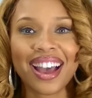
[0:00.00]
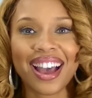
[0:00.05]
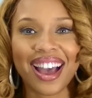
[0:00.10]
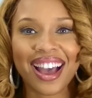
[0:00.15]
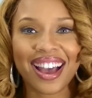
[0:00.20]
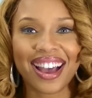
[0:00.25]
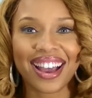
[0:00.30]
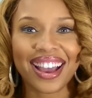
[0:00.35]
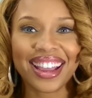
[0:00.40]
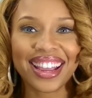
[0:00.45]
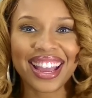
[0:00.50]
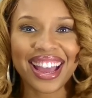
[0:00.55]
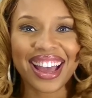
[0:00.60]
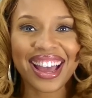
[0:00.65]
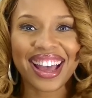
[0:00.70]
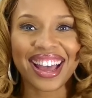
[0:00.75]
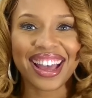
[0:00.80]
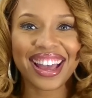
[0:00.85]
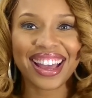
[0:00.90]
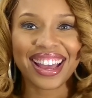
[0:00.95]
Hi
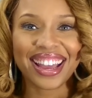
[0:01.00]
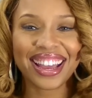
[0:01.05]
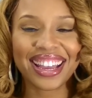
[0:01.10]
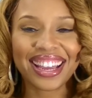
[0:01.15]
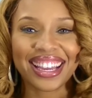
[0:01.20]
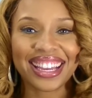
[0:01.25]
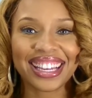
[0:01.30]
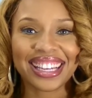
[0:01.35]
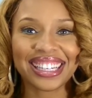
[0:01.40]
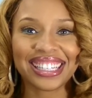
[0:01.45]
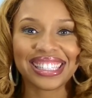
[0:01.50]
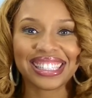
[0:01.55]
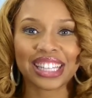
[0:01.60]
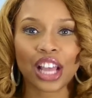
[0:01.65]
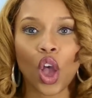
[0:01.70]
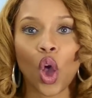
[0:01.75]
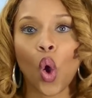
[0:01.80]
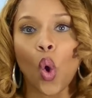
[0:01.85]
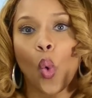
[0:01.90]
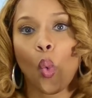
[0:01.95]
guys,
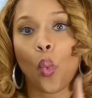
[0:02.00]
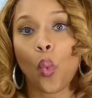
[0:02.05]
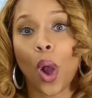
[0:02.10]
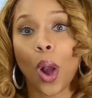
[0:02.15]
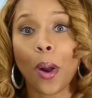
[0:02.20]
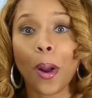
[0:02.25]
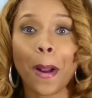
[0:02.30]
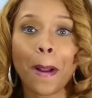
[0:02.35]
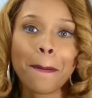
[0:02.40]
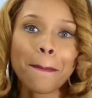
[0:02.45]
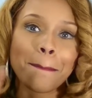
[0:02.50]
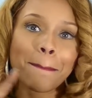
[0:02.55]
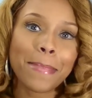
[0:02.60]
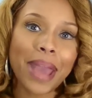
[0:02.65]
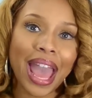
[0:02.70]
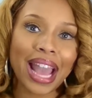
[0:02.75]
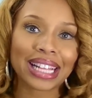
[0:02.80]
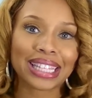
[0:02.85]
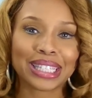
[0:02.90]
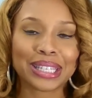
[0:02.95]
welcome
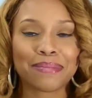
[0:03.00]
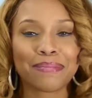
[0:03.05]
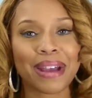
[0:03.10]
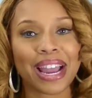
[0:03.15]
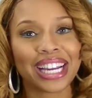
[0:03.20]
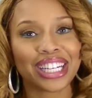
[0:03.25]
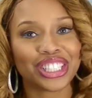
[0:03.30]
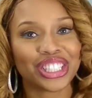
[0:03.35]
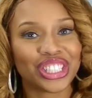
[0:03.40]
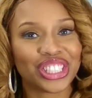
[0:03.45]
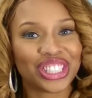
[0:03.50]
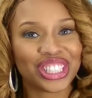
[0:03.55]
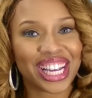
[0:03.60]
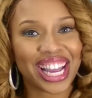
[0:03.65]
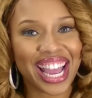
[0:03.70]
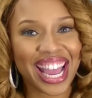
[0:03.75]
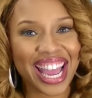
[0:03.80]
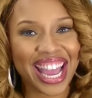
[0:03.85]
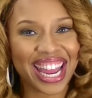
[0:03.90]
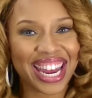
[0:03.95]
back to my
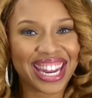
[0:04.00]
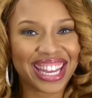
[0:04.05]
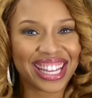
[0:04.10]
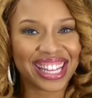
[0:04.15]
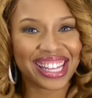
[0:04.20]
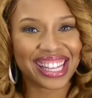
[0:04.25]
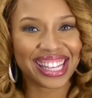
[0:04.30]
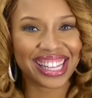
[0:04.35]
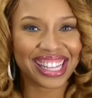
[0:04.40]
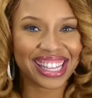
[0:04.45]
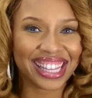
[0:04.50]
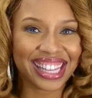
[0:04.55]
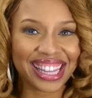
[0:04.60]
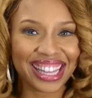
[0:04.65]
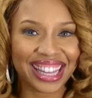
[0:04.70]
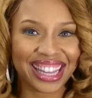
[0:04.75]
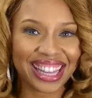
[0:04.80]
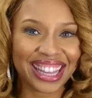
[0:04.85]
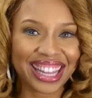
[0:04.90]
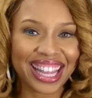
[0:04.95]
channel.
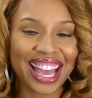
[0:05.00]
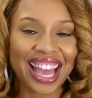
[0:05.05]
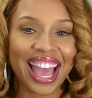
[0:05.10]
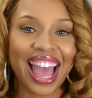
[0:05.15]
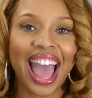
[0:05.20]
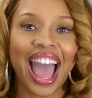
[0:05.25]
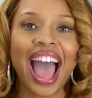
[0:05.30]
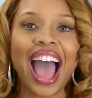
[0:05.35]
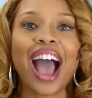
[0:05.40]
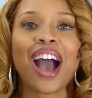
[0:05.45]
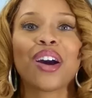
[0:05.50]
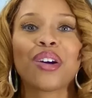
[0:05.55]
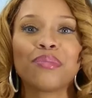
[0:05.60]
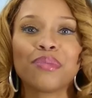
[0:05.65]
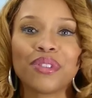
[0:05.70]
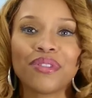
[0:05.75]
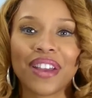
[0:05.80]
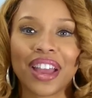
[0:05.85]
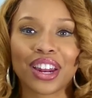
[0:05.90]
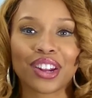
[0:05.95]
I
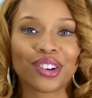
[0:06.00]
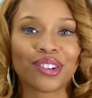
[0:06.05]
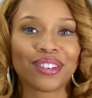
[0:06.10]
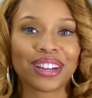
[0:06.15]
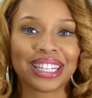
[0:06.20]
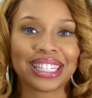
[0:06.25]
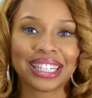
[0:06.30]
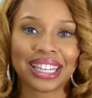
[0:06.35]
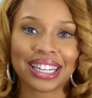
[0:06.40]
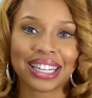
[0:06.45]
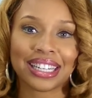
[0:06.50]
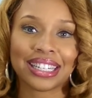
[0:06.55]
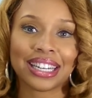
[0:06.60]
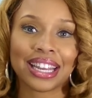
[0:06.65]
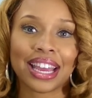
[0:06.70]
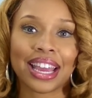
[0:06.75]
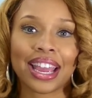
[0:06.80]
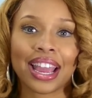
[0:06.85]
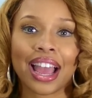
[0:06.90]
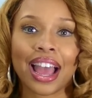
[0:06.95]
hope you've had a great day
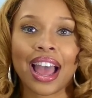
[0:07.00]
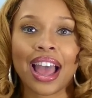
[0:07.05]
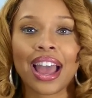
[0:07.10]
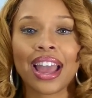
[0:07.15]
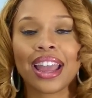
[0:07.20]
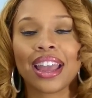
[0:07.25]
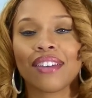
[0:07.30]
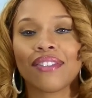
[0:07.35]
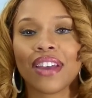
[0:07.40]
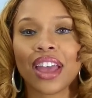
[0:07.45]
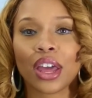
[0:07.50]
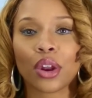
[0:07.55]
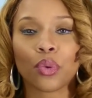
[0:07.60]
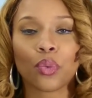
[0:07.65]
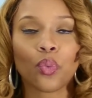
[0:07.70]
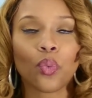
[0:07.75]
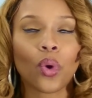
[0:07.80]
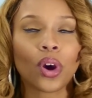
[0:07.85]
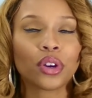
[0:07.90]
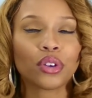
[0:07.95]
today. I have had a
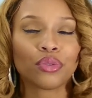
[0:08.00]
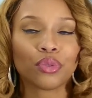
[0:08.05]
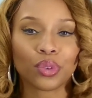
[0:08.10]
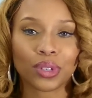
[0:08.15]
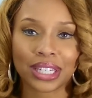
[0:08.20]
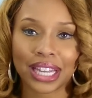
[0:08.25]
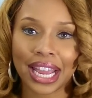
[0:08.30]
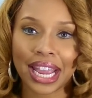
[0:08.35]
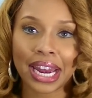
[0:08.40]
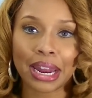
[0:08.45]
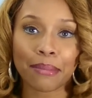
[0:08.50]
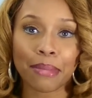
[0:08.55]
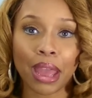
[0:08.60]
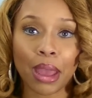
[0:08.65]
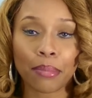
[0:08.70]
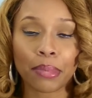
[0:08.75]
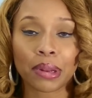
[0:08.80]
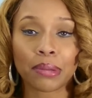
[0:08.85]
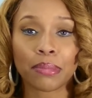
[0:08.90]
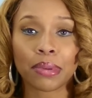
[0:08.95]
wonderful day and I'm
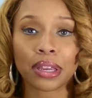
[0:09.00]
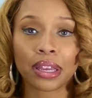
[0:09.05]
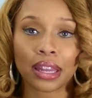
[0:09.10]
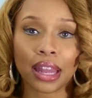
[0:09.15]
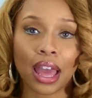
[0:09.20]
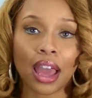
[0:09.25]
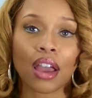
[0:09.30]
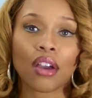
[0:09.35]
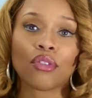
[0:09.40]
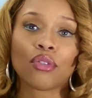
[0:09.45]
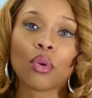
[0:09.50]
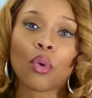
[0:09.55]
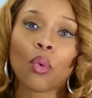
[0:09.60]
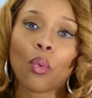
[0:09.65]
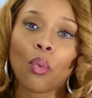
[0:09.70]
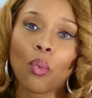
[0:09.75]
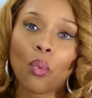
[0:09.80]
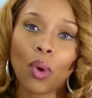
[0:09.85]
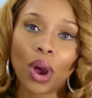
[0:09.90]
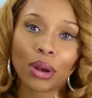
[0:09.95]
happy to be alive.
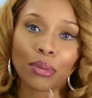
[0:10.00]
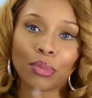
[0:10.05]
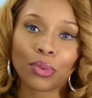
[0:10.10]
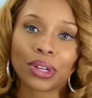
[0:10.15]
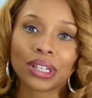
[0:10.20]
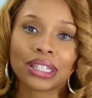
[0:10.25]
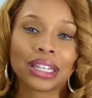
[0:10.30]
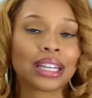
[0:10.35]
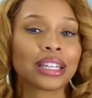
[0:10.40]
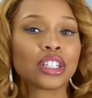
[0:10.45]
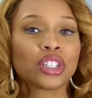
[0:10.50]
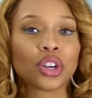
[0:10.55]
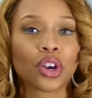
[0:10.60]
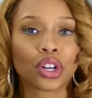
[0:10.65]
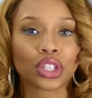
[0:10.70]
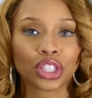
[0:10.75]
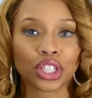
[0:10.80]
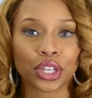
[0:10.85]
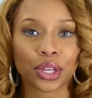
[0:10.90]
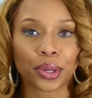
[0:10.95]
One more day to
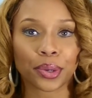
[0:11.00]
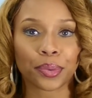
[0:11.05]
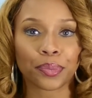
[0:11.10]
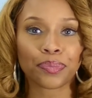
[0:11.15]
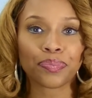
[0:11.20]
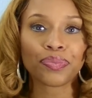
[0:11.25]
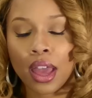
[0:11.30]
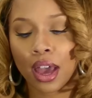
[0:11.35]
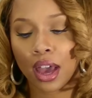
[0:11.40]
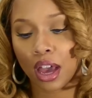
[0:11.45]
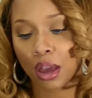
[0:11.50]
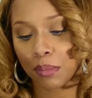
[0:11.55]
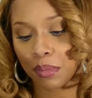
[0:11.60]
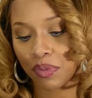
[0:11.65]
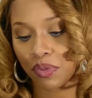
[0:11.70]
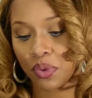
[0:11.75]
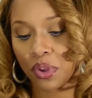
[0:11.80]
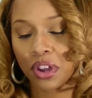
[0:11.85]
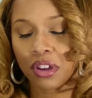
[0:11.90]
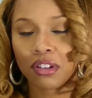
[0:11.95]
talk to you.
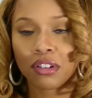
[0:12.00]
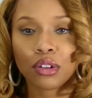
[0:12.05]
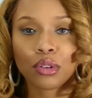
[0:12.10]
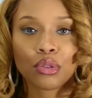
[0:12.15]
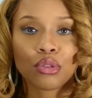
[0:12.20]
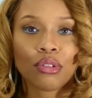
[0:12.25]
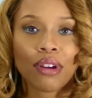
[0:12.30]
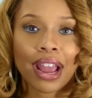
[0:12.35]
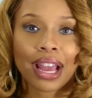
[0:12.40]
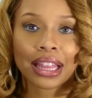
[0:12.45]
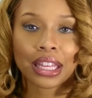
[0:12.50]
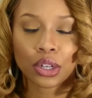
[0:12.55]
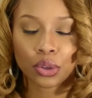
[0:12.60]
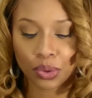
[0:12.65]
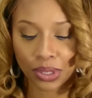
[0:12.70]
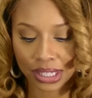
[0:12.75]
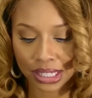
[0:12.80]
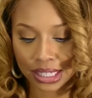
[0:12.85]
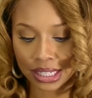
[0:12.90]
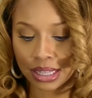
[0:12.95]
If you hear little crackling
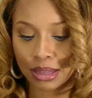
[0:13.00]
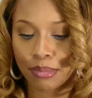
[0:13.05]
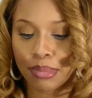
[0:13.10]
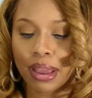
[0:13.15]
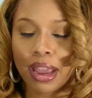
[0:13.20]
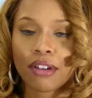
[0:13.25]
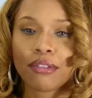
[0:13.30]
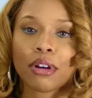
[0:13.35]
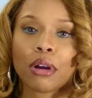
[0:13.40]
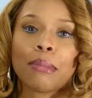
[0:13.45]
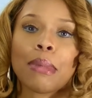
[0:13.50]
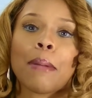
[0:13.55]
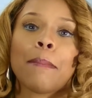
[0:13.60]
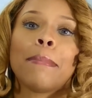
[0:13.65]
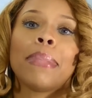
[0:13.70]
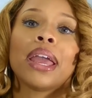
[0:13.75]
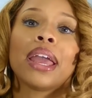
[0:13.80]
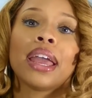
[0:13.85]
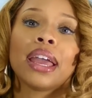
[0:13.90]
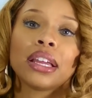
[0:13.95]
noises in the background, my
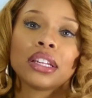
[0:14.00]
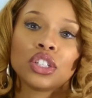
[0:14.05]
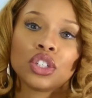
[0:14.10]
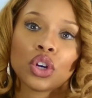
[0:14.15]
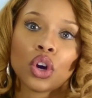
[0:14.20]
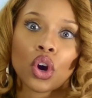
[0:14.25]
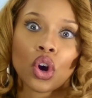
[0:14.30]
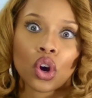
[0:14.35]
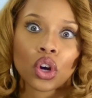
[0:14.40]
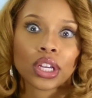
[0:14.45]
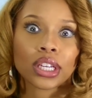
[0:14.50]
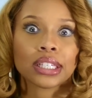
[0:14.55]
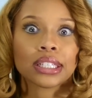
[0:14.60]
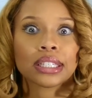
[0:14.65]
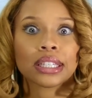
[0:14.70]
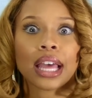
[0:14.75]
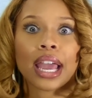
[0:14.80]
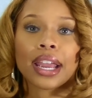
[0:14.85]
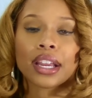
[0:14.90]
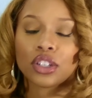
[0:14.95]
bad dog
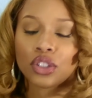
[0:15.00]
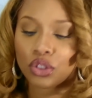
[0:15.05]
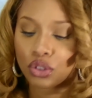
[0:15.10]
is like